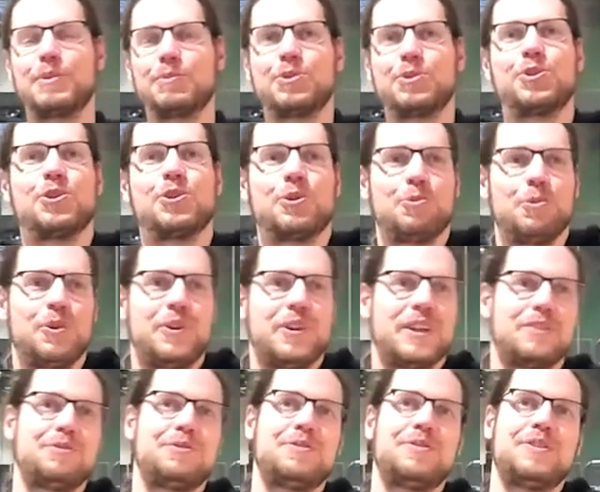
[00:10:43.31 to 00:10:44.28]
I'm sure will
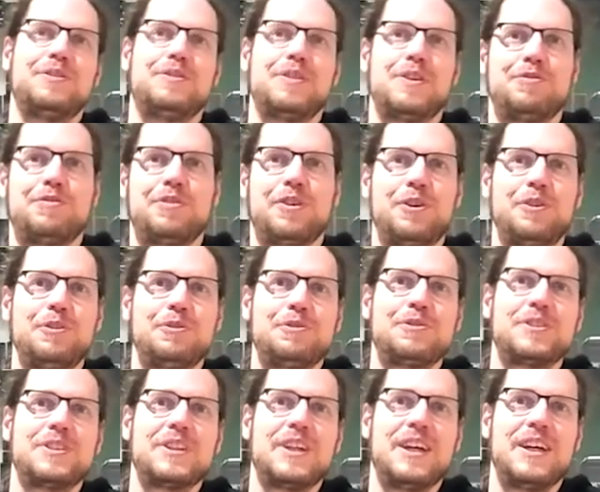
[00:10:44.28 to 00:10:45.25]
have
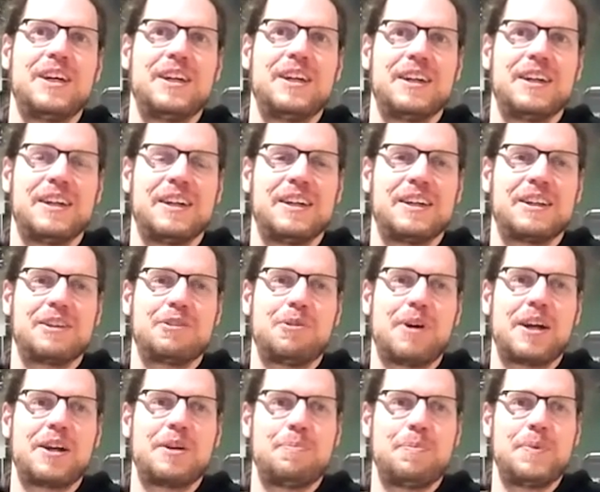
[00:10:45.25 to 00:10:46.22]
evolved uh,
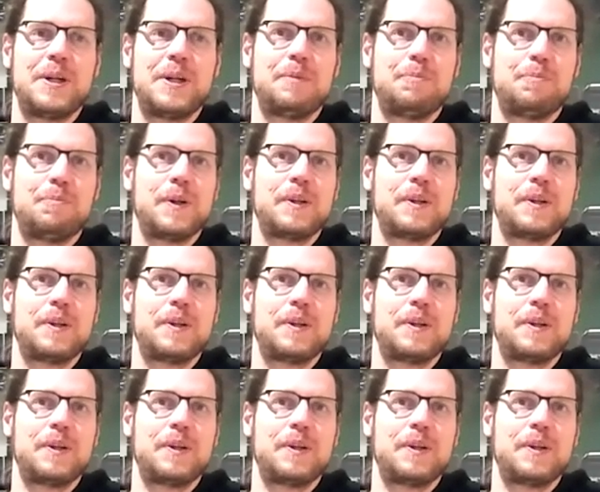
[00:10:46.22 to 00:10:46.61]
quite a bit.